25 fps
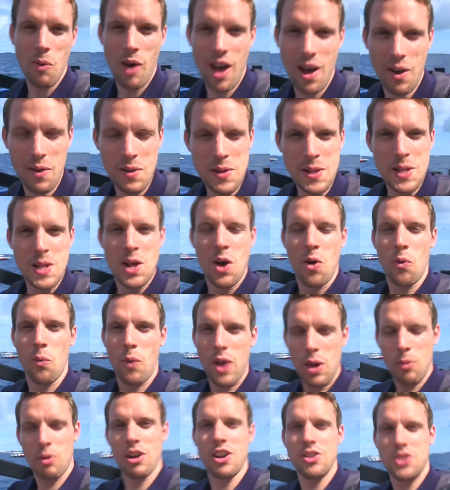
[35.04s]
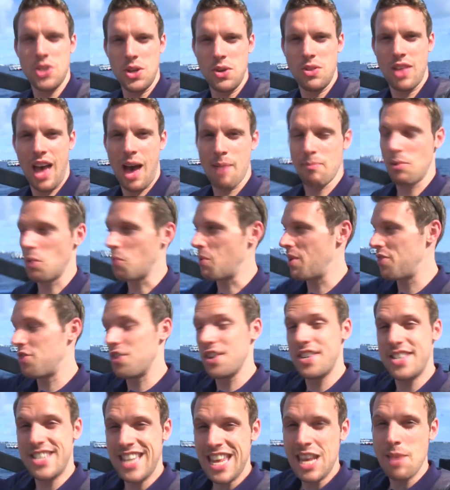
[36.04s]
Well, we want to do that but with the
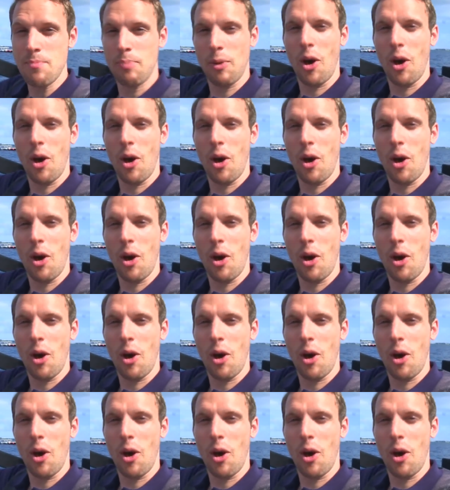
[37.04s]
deep